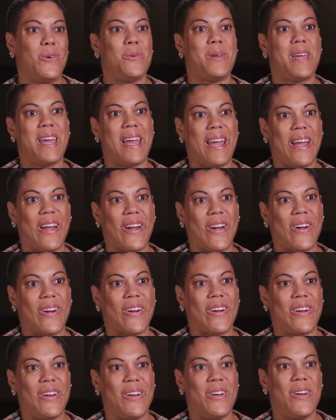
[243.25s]

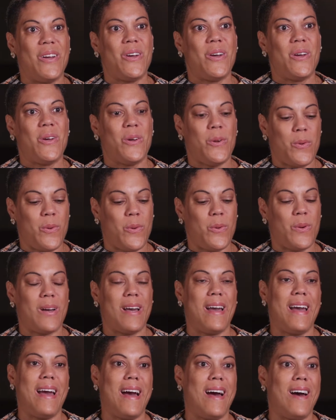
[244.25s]
care, who
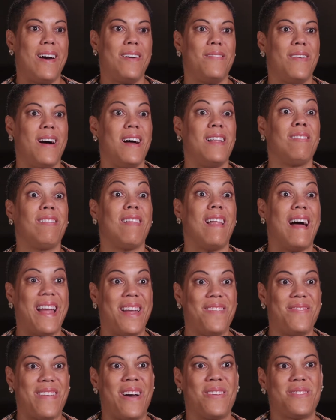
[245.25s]
have a
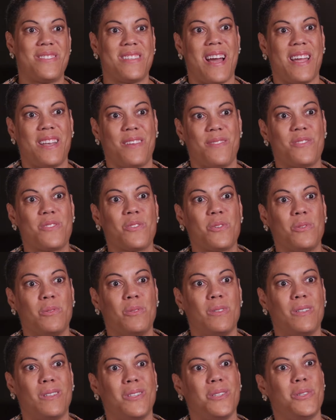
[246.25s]
life outside of
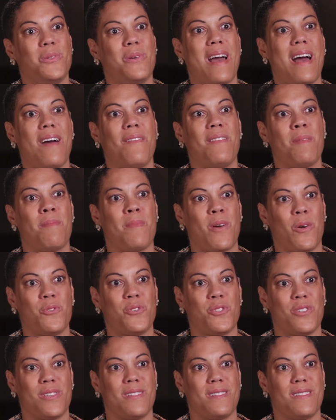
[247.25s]
school, who have
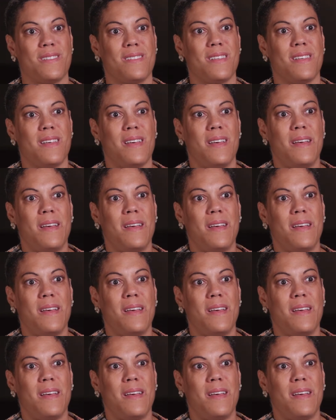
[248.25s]
emotions.